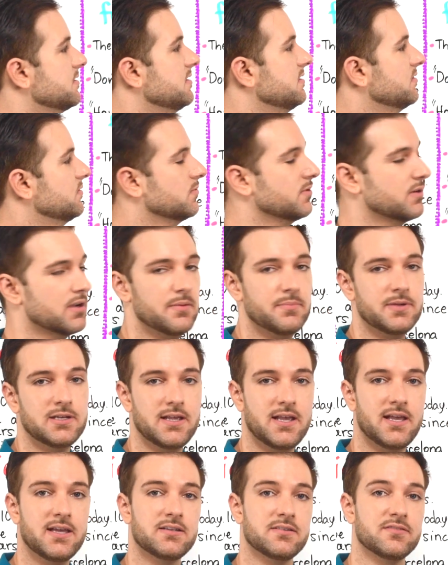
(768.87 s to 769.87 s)
These will come in
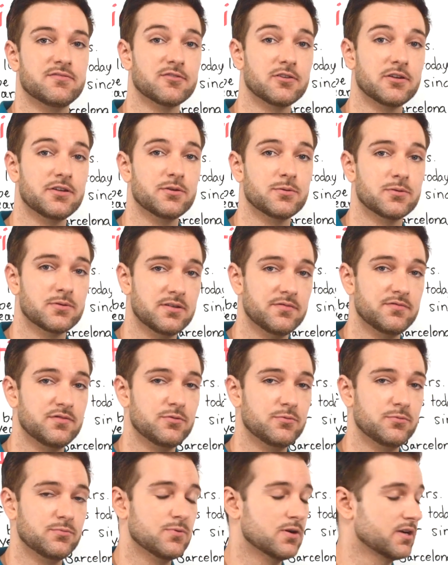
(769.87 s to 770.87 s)
handy for you if
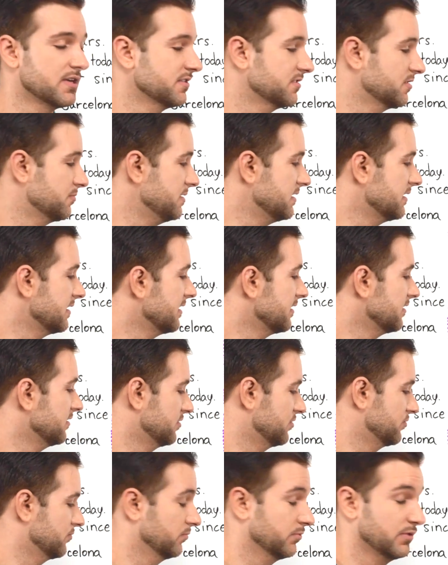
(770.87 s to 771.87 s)
you want to speak
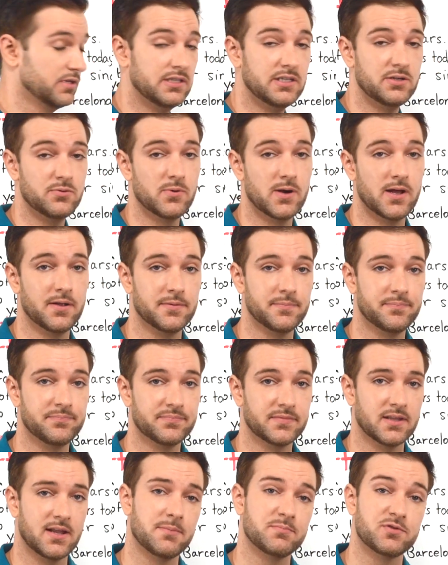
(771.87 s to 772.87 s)
English really well.
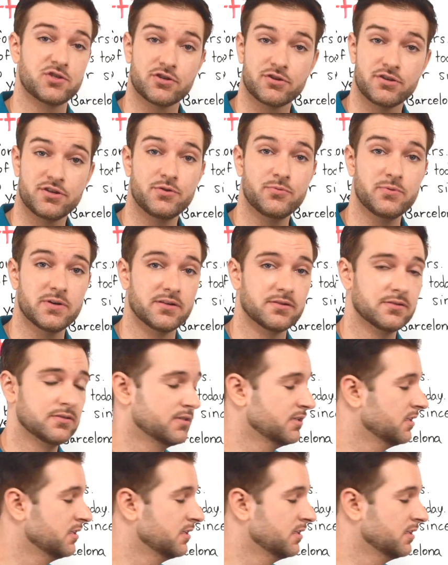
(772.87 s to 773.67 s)
I'm sure you will.